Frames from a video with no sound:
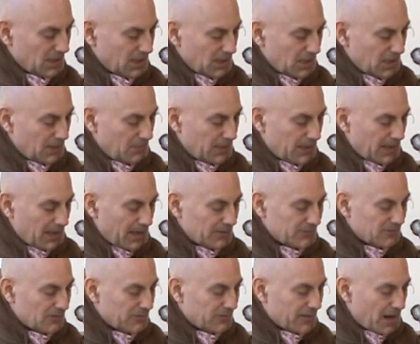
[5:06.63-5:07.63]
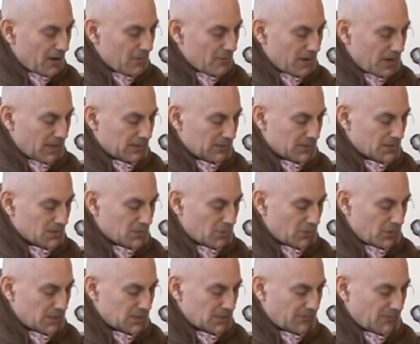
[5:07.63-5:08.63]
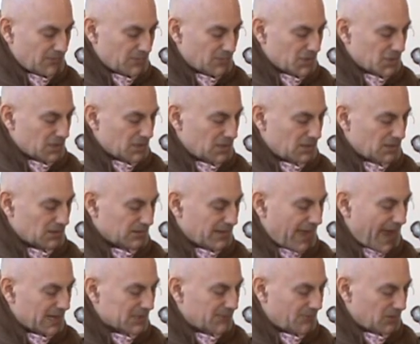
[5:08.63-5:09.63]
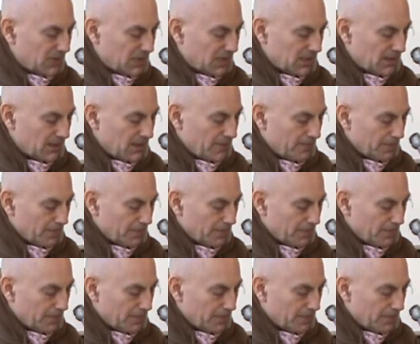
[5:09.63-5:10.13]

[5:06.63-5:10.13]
he began to narrate the stories of Krishna tactfully,